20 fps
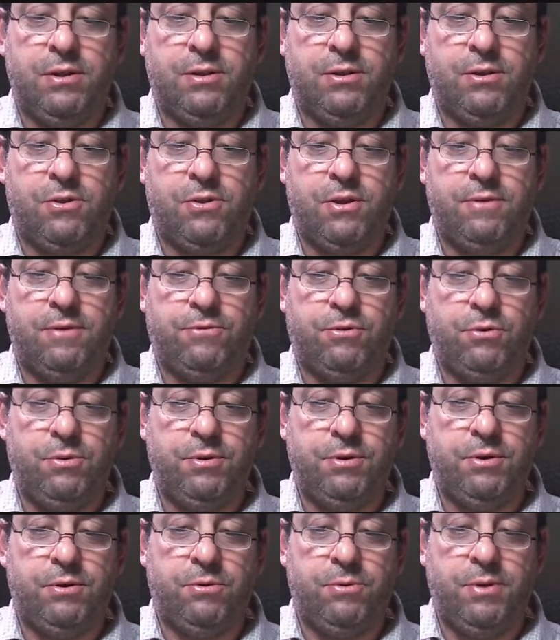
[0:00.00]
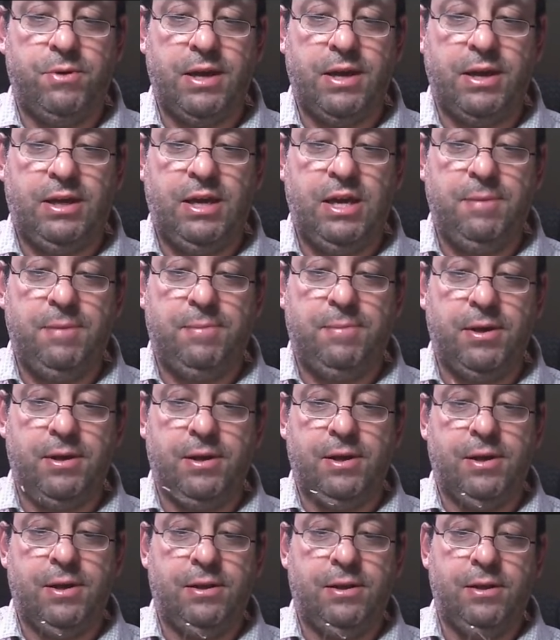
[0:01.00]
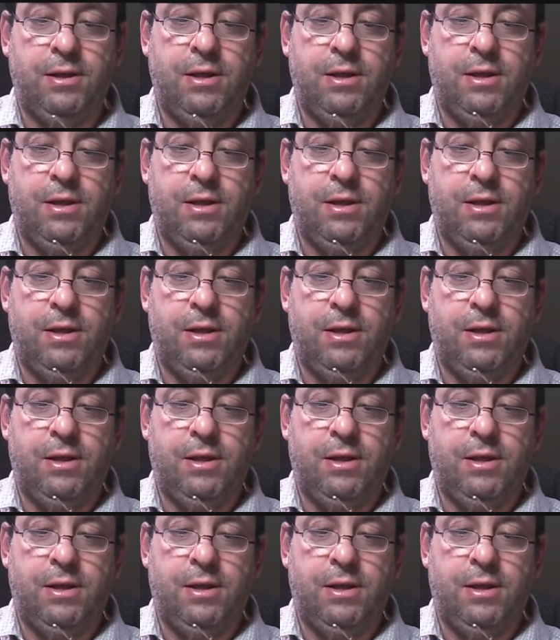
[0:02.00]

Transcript: Instead of throwing it away, I keep it and